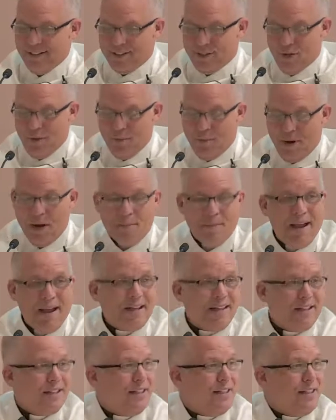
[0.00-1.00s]
So Mary
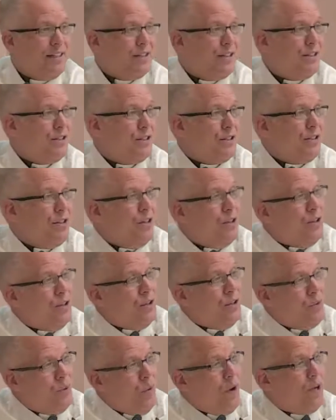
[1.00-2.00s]
Magdalene is
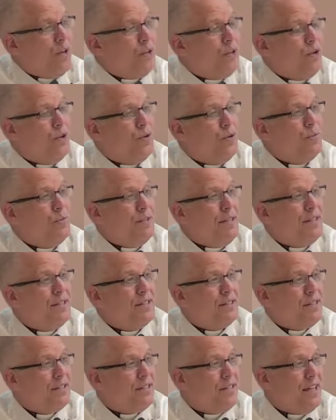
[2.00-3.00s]
one whom he
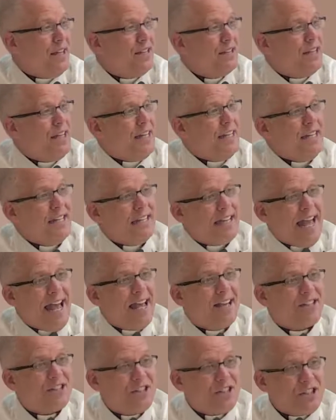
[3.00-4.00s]
says that he
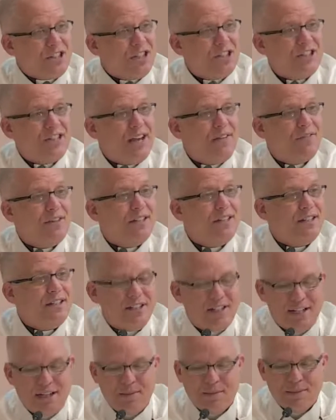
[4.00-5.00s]
cast seven
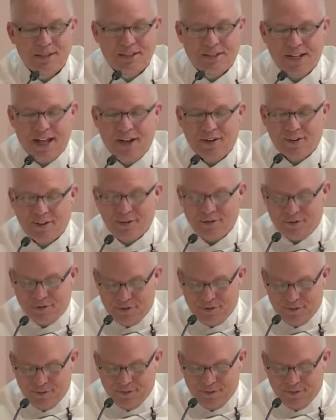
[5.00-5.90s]
demons out of.